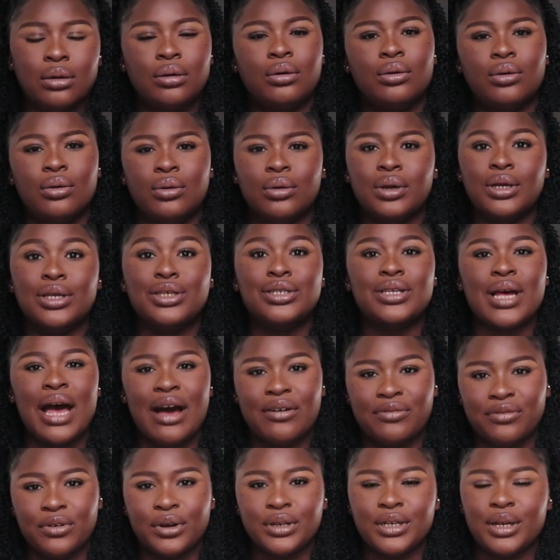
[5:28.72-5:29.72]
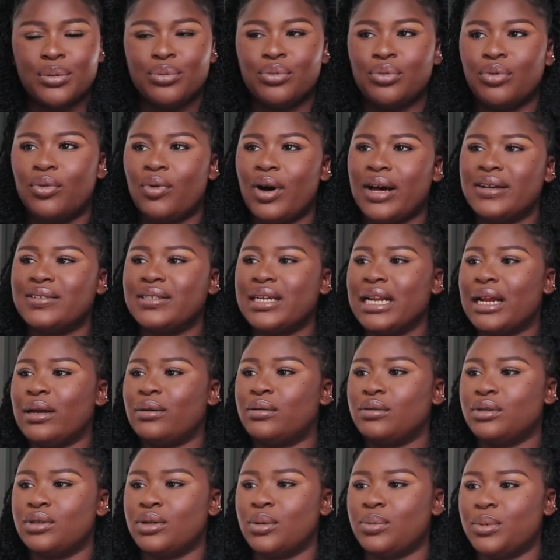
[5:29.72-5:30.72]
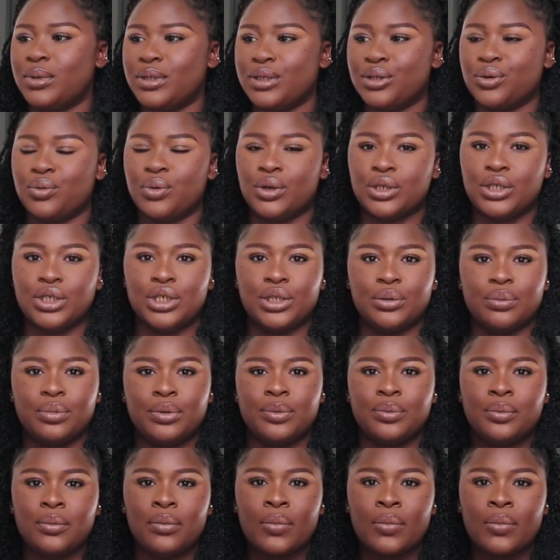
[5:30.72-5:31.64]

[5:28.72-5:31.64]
oh, it's affordable. I said I won't stop using the word cheap.